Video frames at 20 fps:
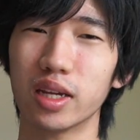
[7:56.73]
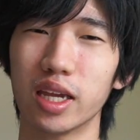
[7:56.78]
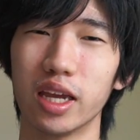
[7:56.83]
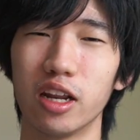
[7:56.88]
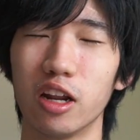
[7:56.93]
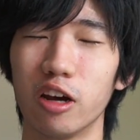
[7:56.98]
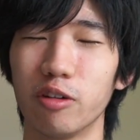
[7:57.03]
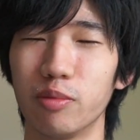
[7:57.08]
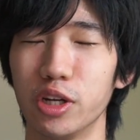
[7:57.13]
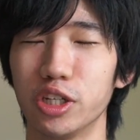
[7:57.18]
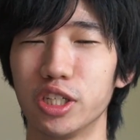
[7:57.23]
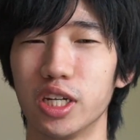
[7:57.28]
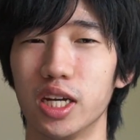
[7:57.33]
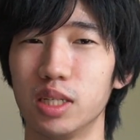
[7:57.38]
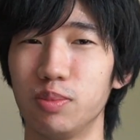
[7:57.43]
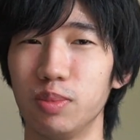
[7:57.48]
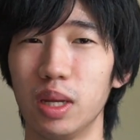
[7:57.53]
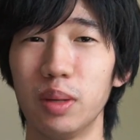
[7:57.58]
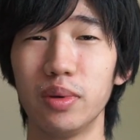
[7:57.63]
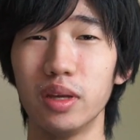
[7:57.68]
get it off my
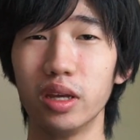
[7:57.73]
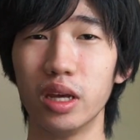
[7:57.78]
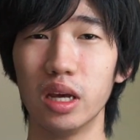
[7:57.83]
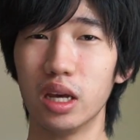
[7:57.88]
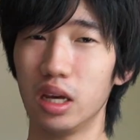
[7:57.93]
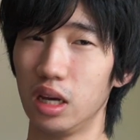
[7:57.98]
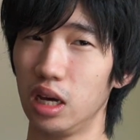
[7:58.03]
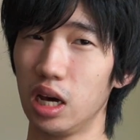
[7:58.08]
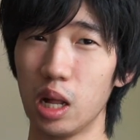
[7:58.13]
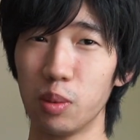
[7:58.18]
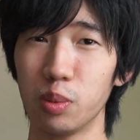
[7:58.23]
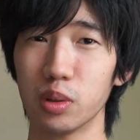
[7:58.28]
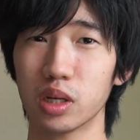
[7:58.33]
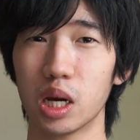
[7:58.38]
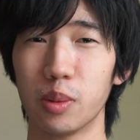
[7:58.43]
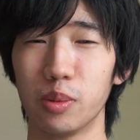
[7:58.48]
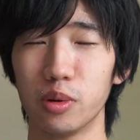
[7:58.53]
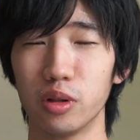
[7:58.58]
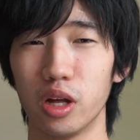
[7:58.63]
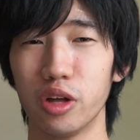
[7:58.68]
chest, maybe help a
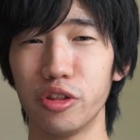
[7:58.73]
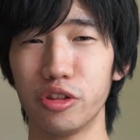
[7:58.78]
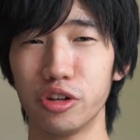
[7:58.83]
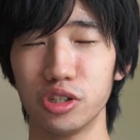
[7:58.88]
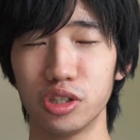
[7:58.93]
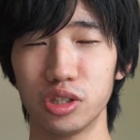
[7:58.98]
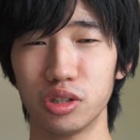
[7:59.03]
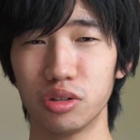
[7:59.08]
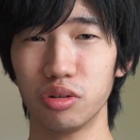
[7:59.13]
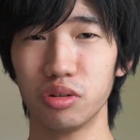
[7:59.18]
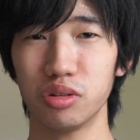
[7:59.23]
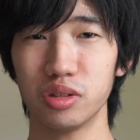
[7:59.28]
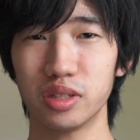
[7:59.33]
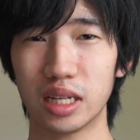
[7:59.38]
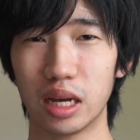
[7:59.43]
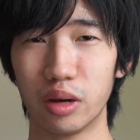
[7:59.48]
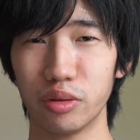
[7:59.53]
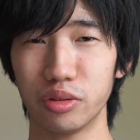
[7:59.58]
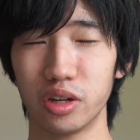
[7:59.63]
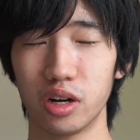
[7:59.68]
couple other students
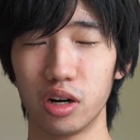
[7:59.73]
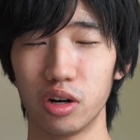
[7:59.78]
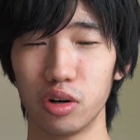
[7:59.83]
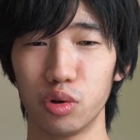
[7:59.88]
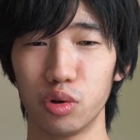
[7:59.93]
out there